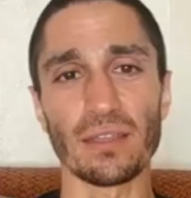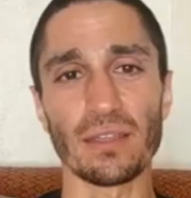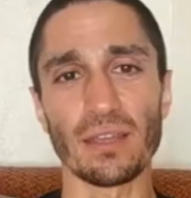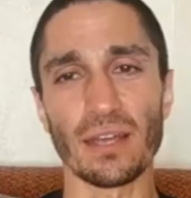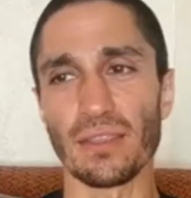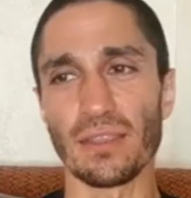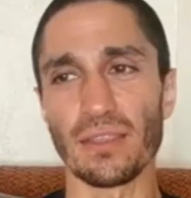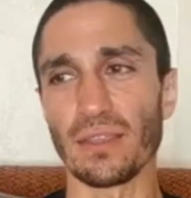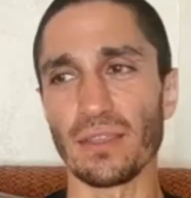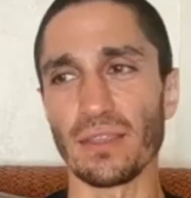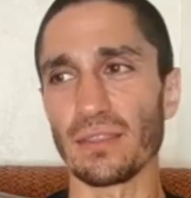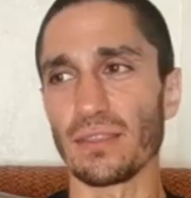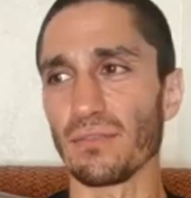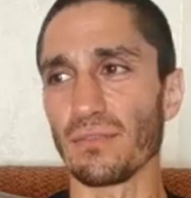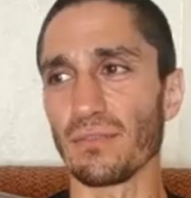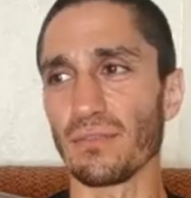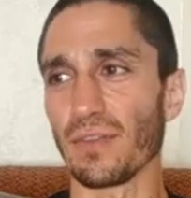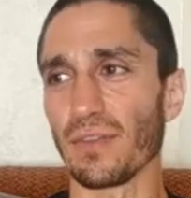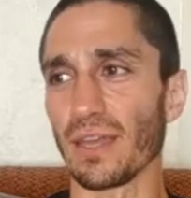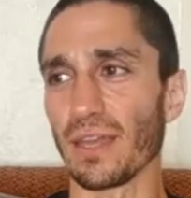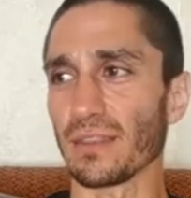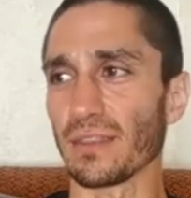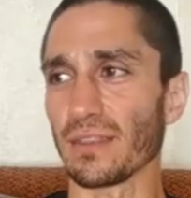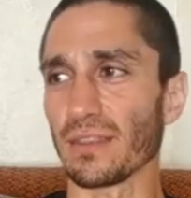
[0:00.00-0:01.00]
the
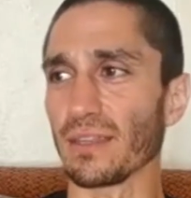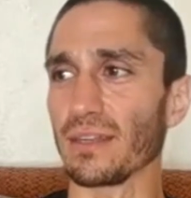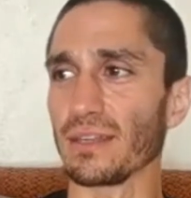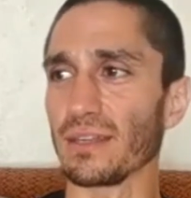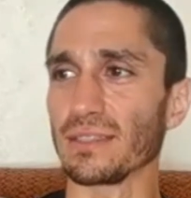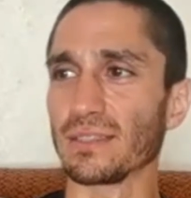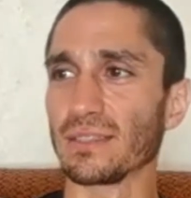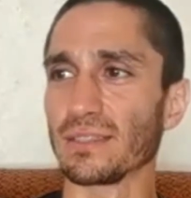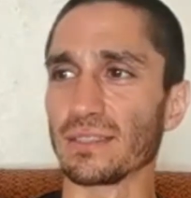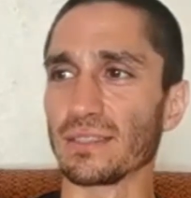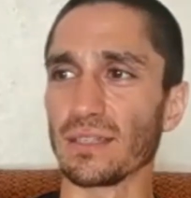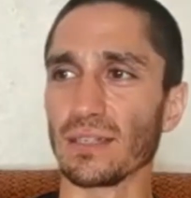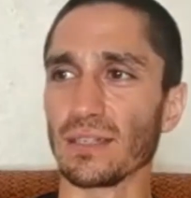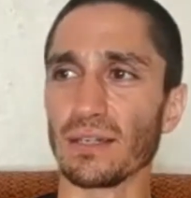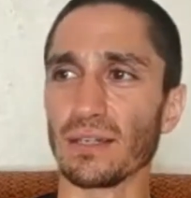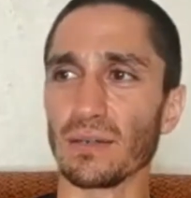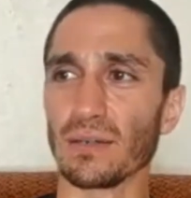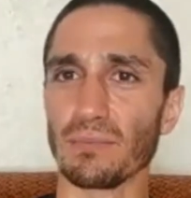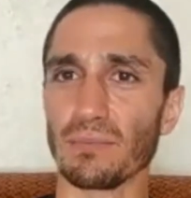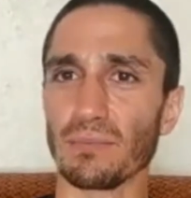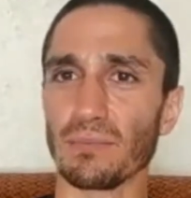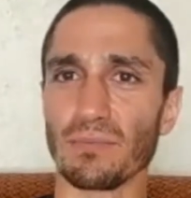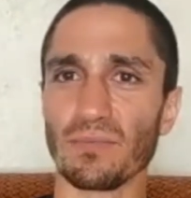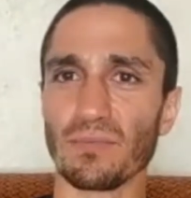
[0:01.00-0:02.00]
fact that it's
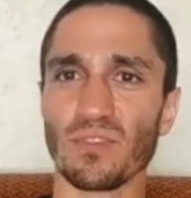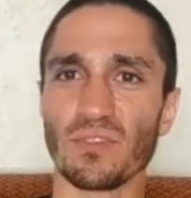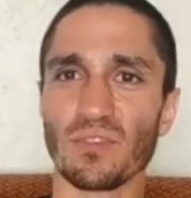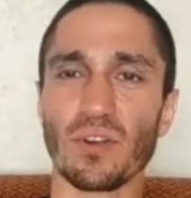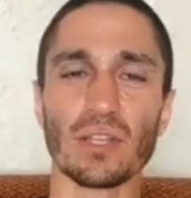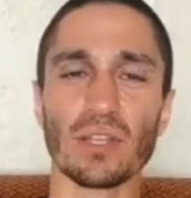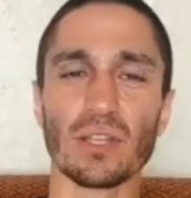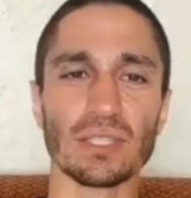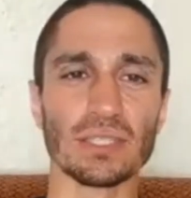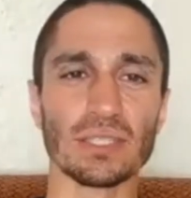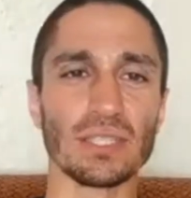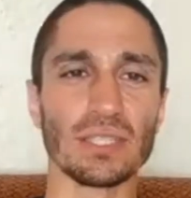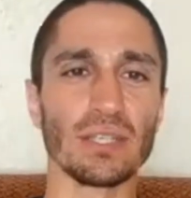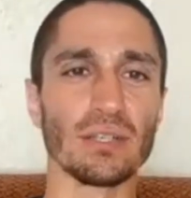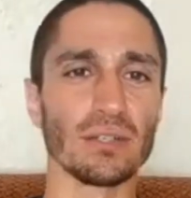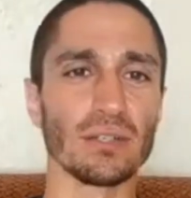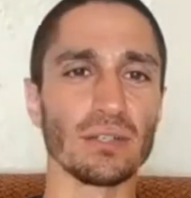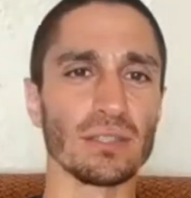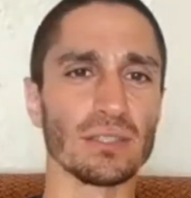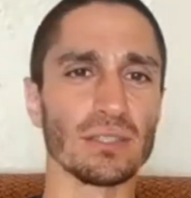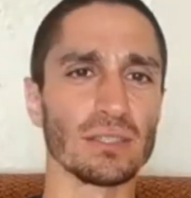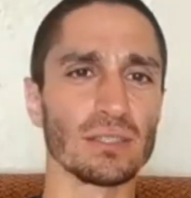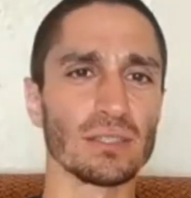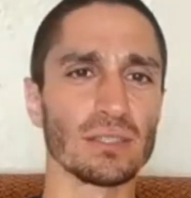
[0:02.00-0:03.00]
volunteer
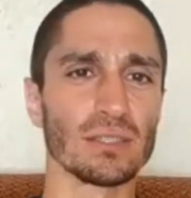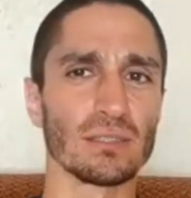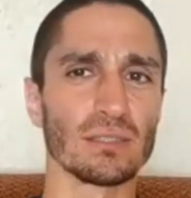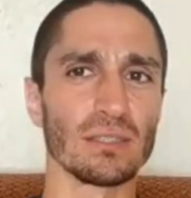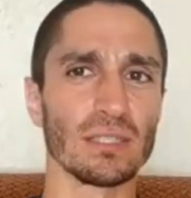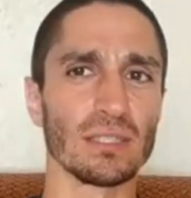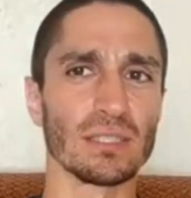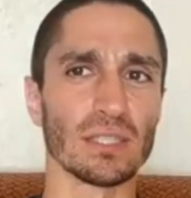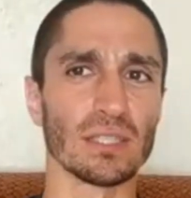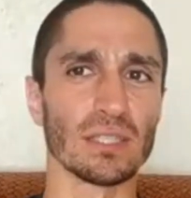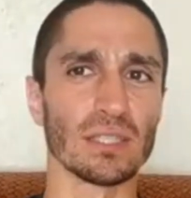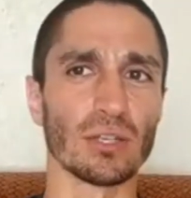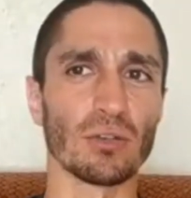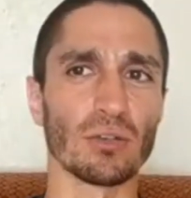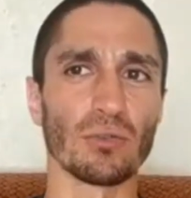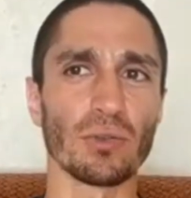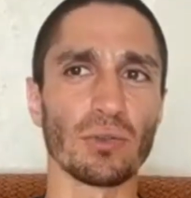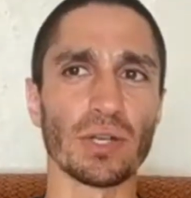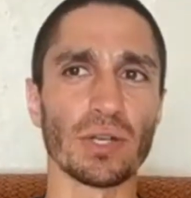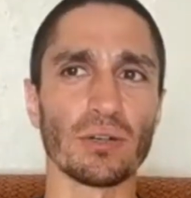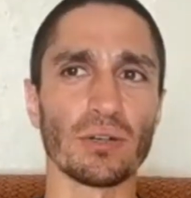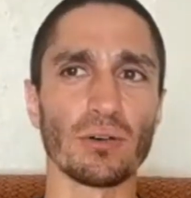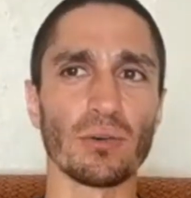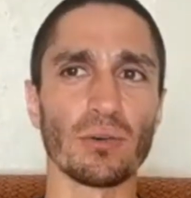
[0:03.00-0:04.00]
is a
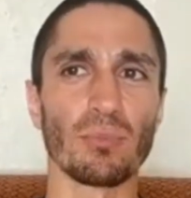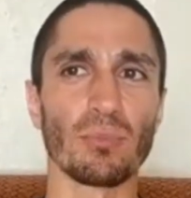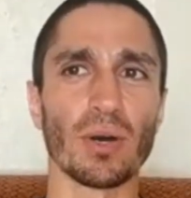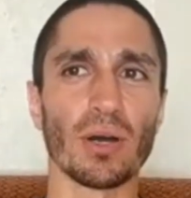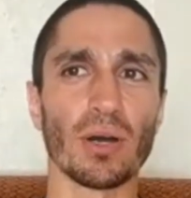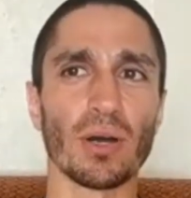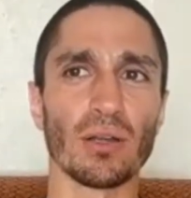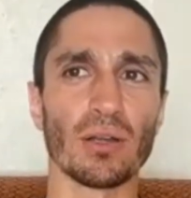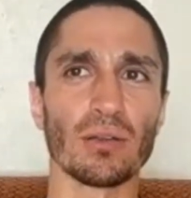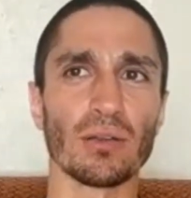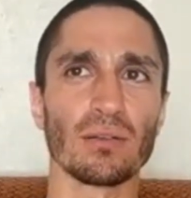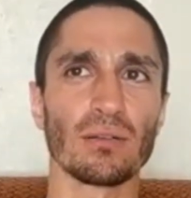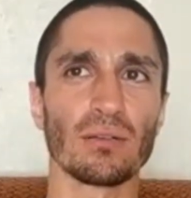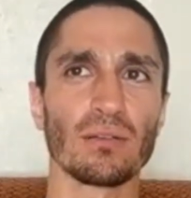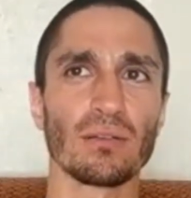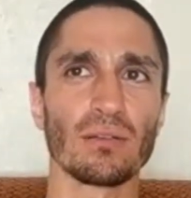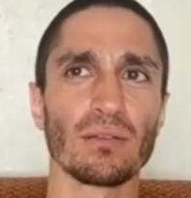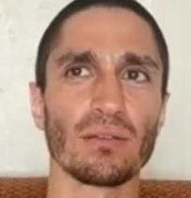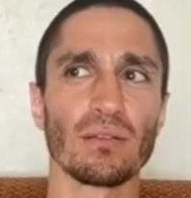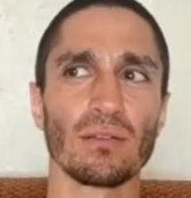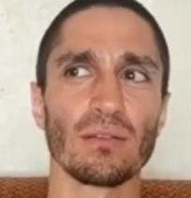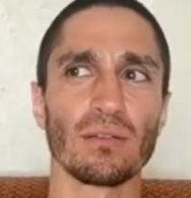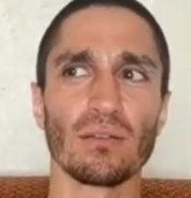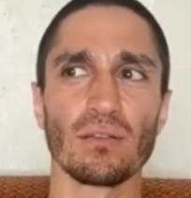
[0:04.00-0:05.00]
critical part
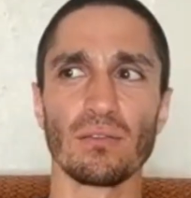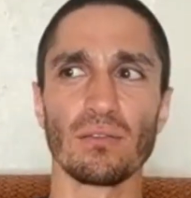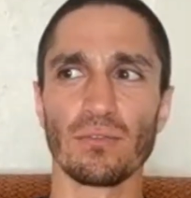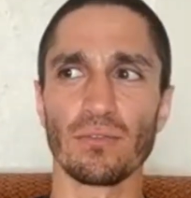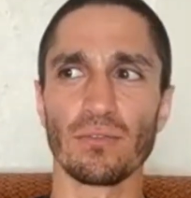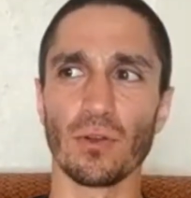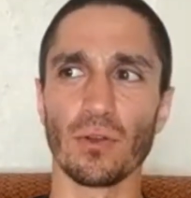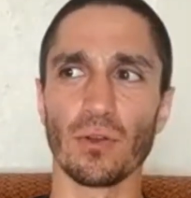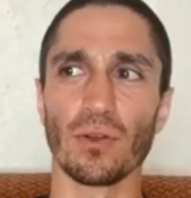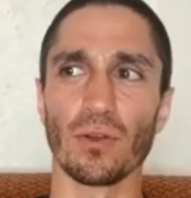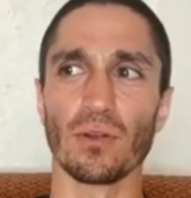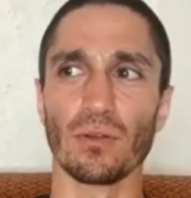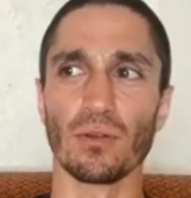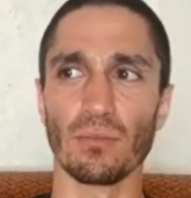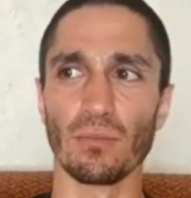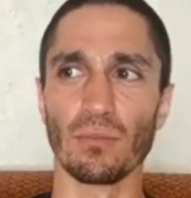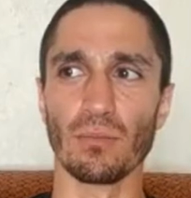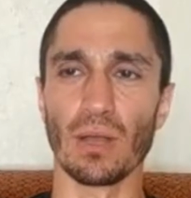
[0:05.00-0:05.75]
for